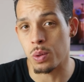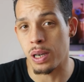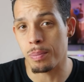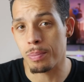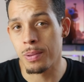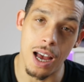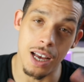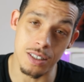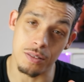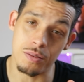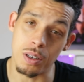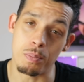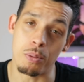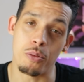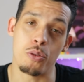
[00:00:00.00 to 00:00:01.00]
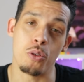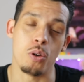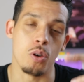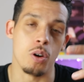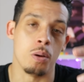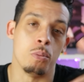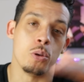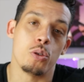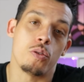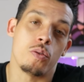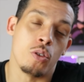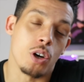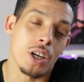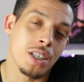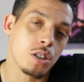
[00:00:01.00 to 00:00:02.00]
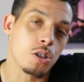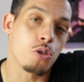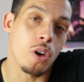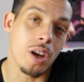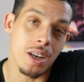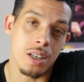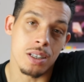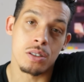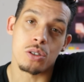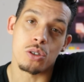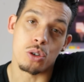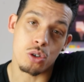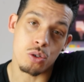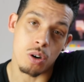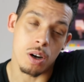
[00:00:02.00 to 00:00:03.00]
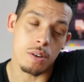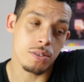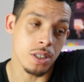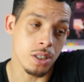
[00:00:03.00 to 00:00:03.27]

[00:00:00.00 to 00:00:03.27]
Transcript: swipe. As I've said before, a move not integrated into your craft,